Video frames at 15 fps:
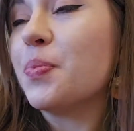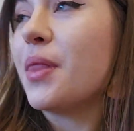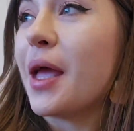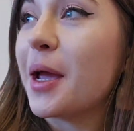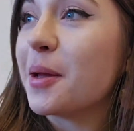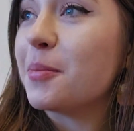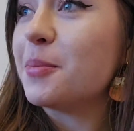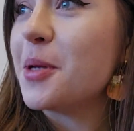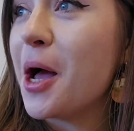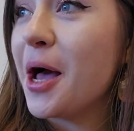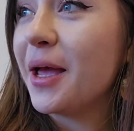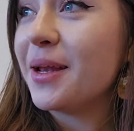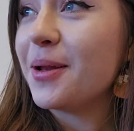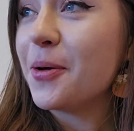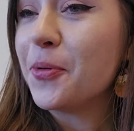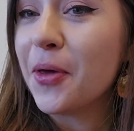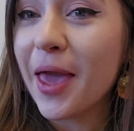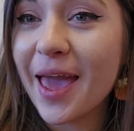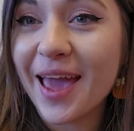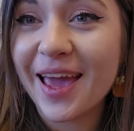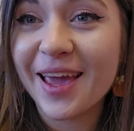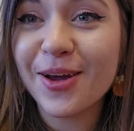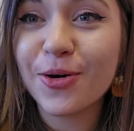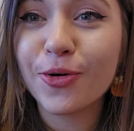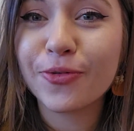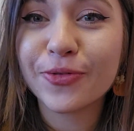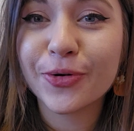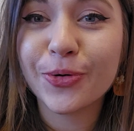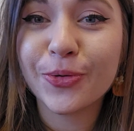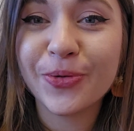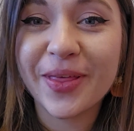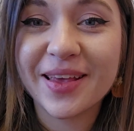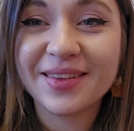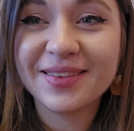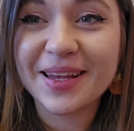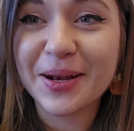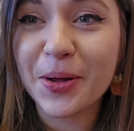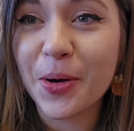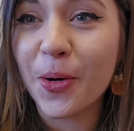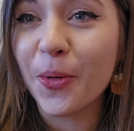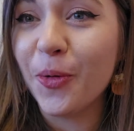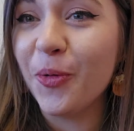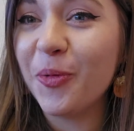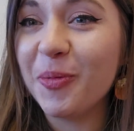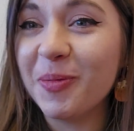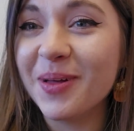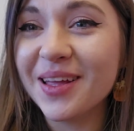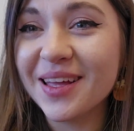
I am not okay over who they sent home.